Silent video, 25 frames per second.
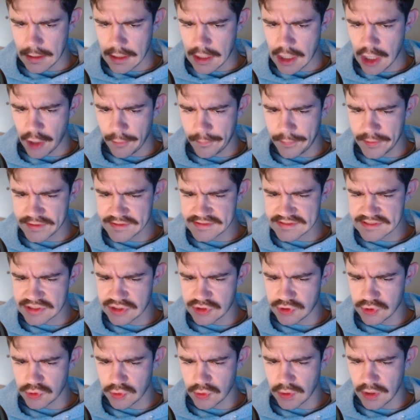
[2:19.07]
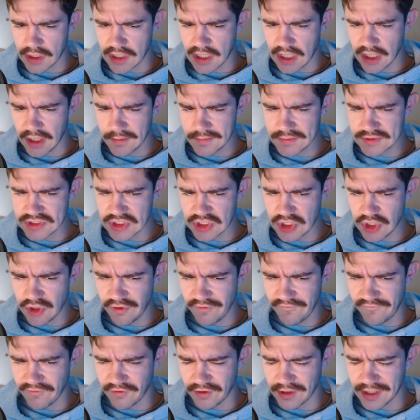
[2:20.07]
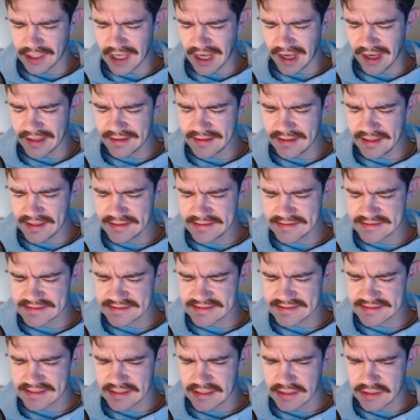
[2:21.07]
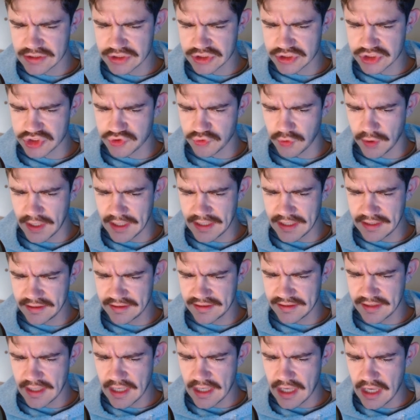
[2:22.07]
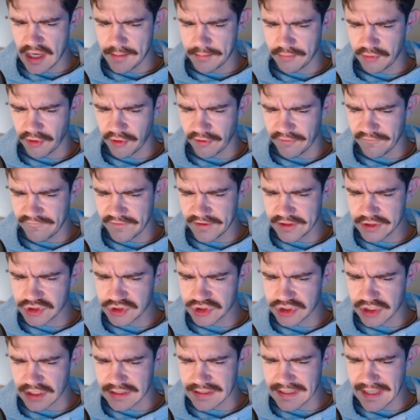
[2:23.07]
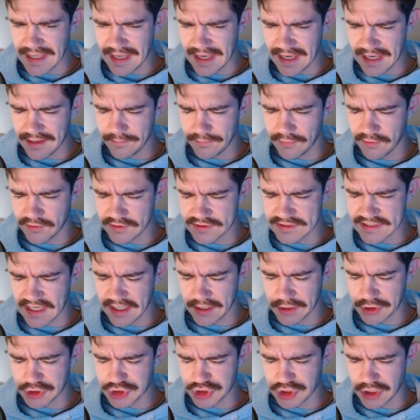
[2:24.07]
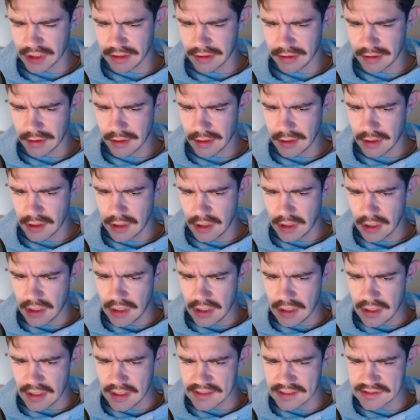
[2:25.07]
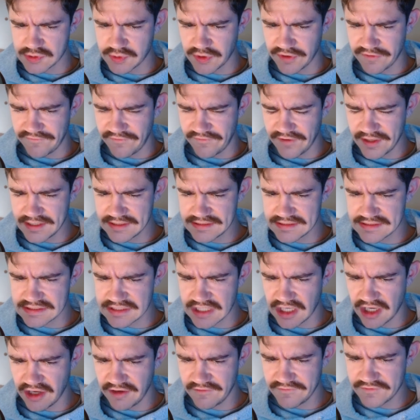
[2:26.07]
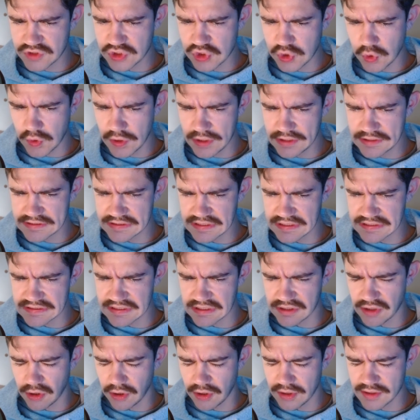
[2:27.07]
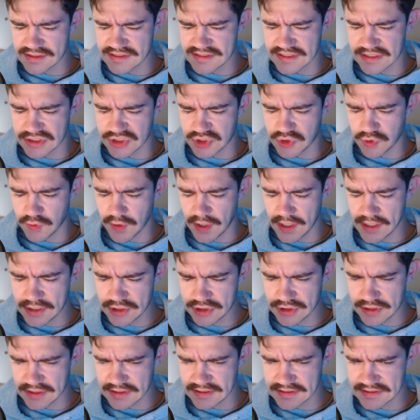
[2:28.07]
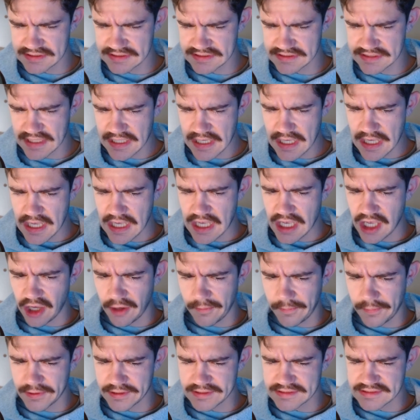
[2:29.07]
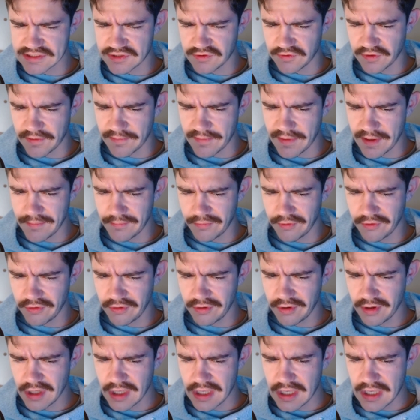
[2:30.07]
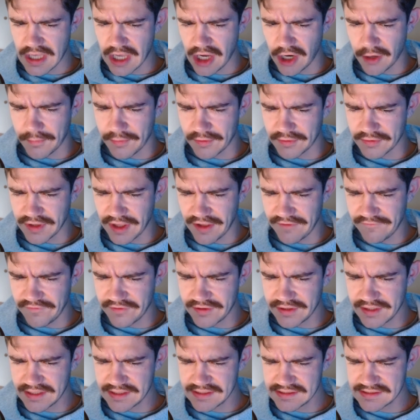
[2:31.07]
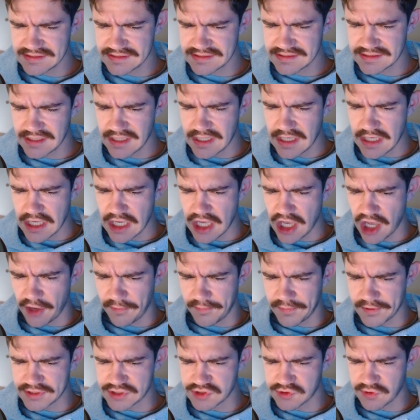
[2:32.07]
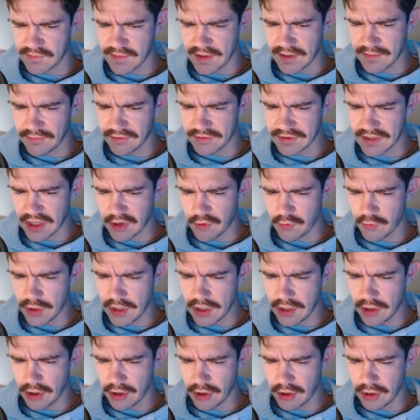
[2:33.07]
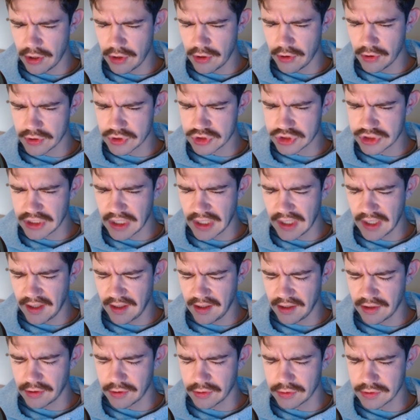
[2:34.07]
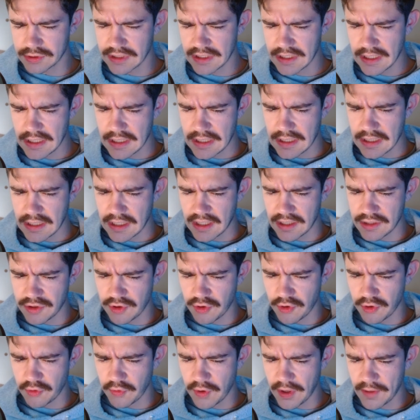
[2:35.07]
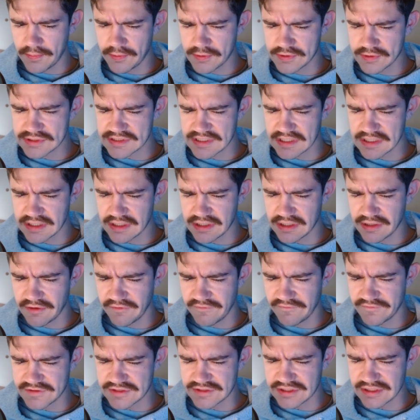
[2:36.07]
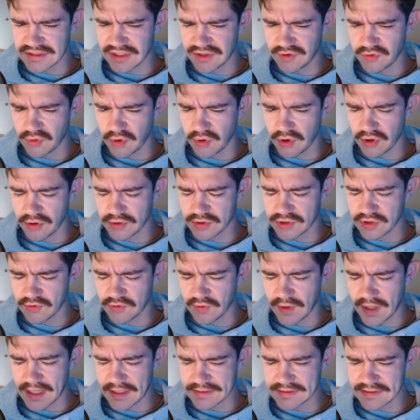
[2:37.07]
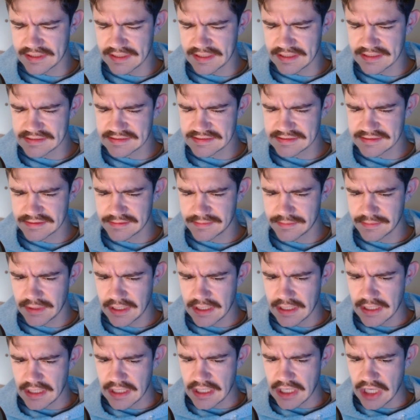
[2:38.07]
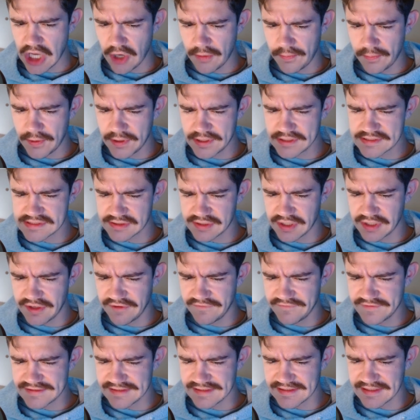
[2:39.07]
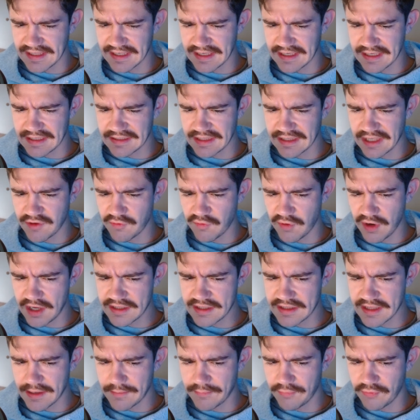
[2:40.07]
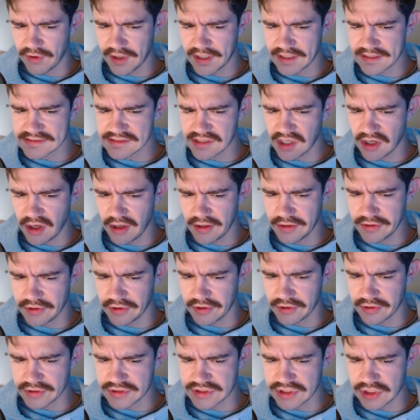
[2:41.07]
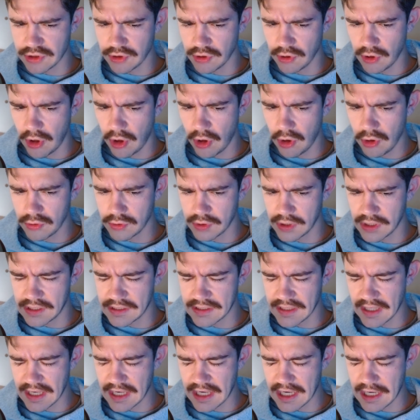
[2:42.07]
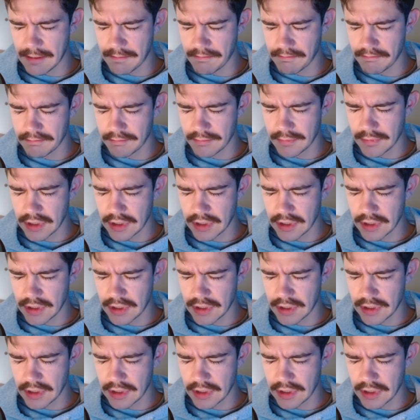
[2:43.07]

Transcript: Help us to come to you for guidance strength, provision, and protection. As we face tough choices and hard situations, help us to remember our belovedness. Help us remember that we are your child and your representative to the world around us. Help us live today in a way that brings honor to your holy name.